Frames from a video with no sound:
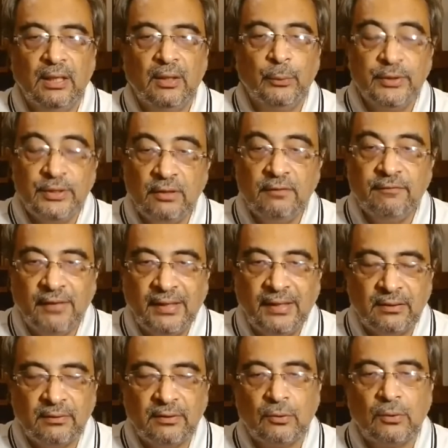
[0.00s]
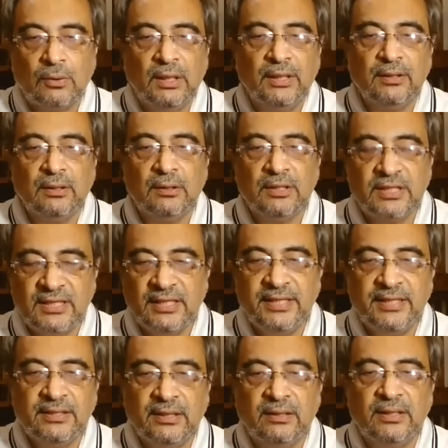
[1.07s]
which in fact the Quran
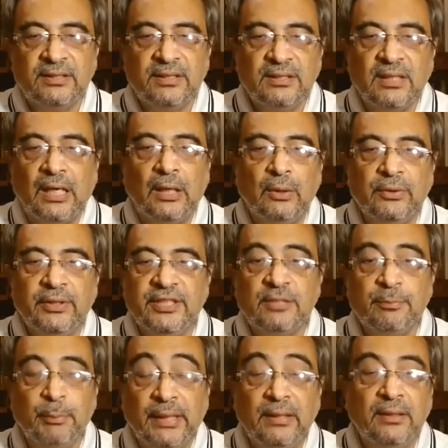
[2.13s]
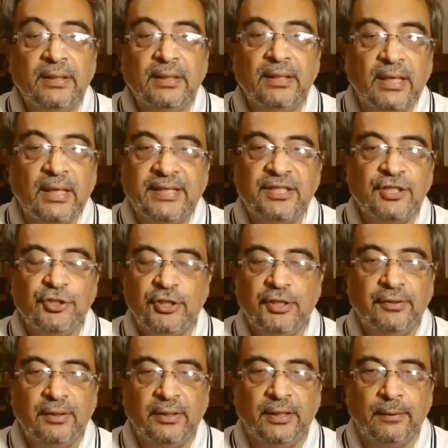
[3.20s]
says that this is how they spend their nights
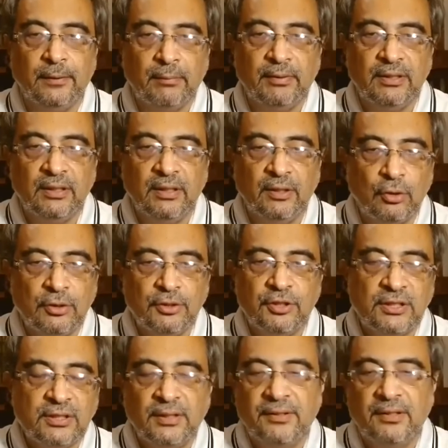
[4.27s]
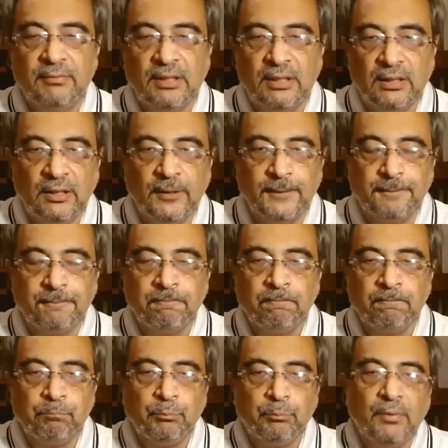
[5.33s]
generally. I mean, not just in Ramadan,
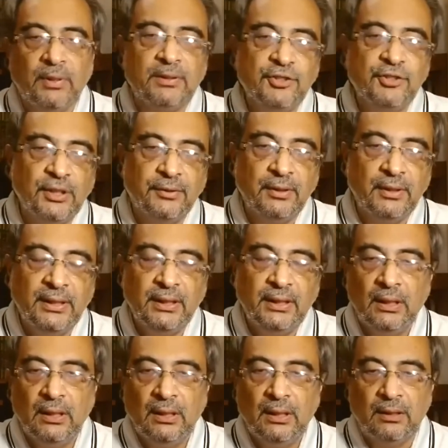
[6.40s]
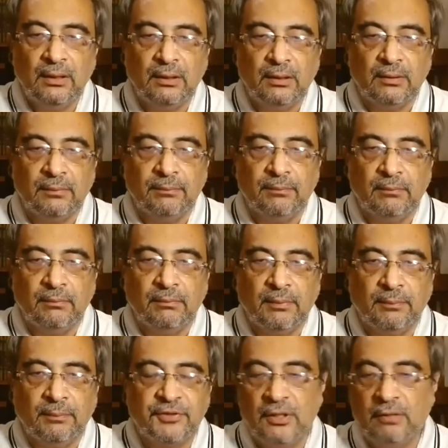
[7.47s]
but generally the
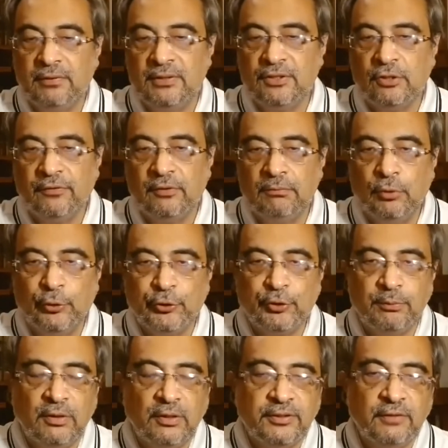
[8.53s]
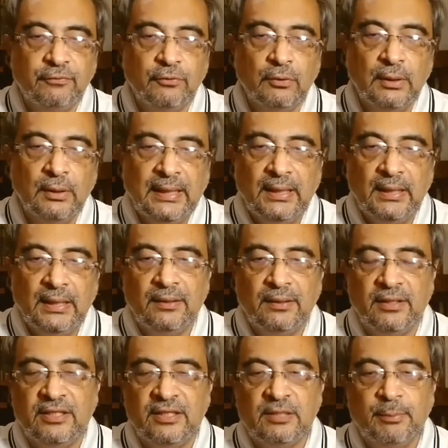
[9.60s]
servants of the most merciful,
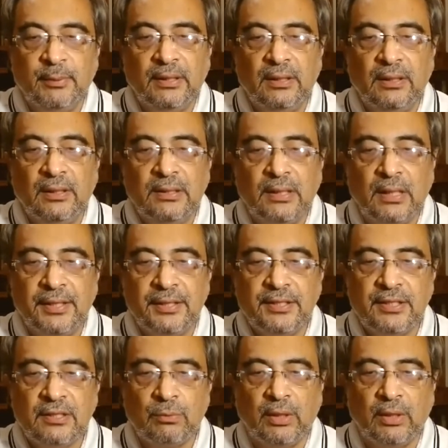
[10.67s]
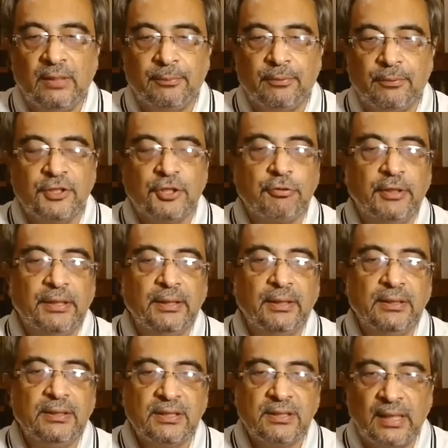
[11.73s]
they spend their nights while prostrating
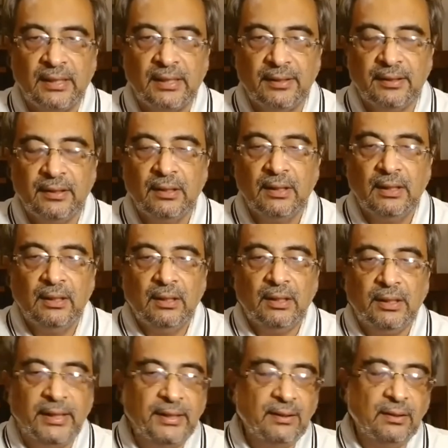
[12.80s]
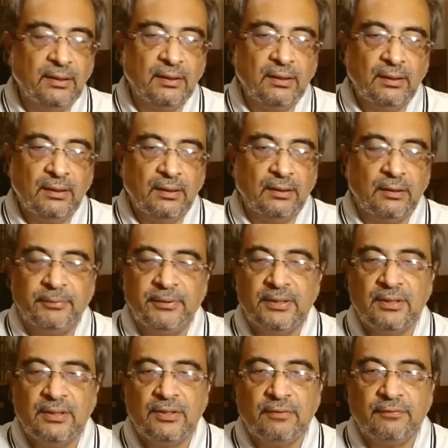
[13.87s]
and standing in the
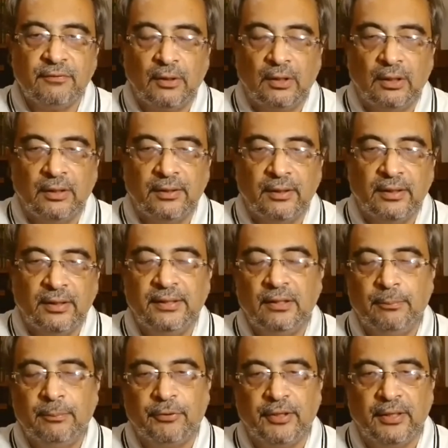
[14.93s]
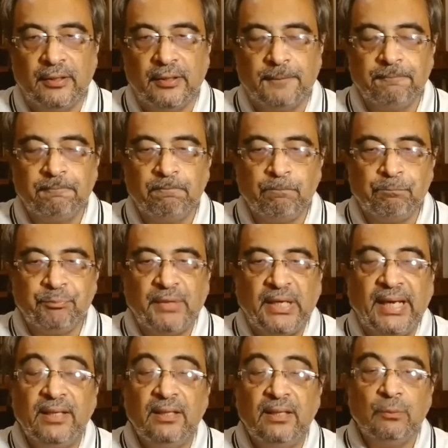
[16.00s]
presence of God in the prayer.
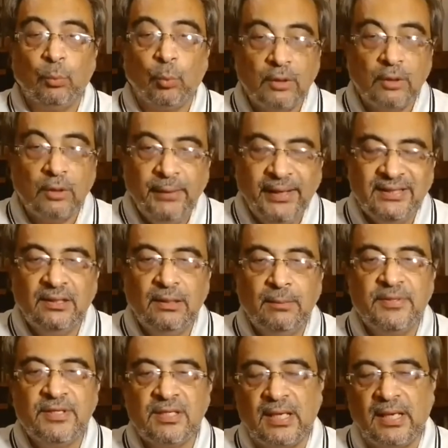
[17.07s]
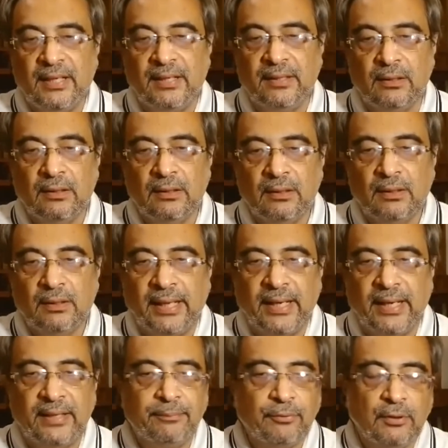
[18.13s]
And what makes them stand
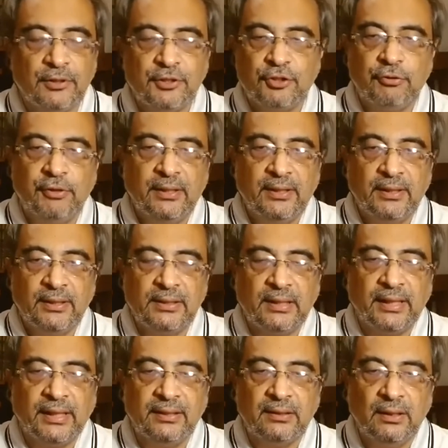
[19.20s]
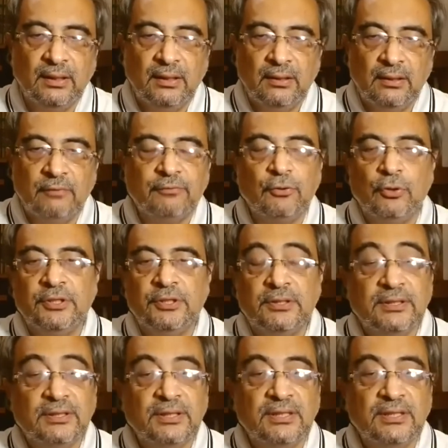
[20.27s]
and prostrate at night? Of course,
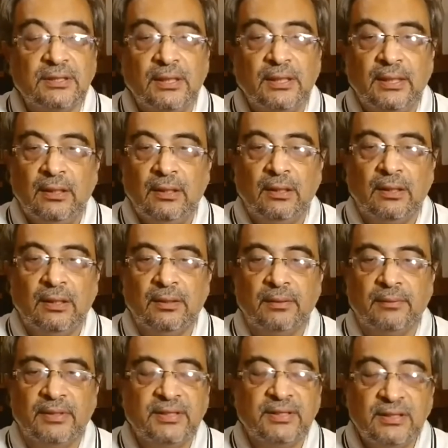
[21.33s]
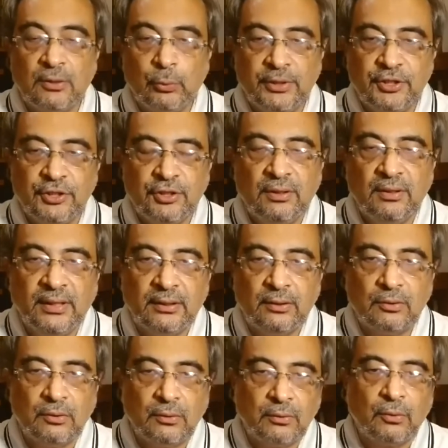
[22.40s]
this is uh, this is a question that
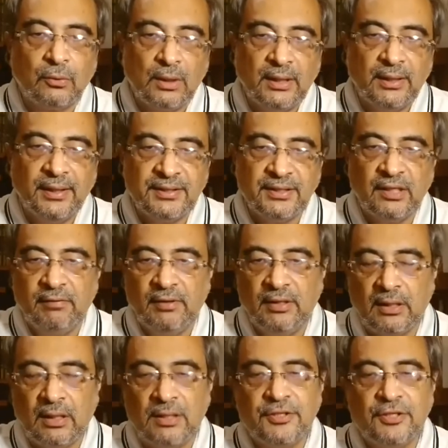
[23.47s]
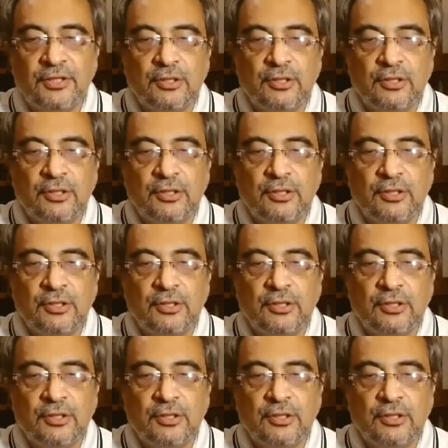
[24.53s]
Quran has given an answer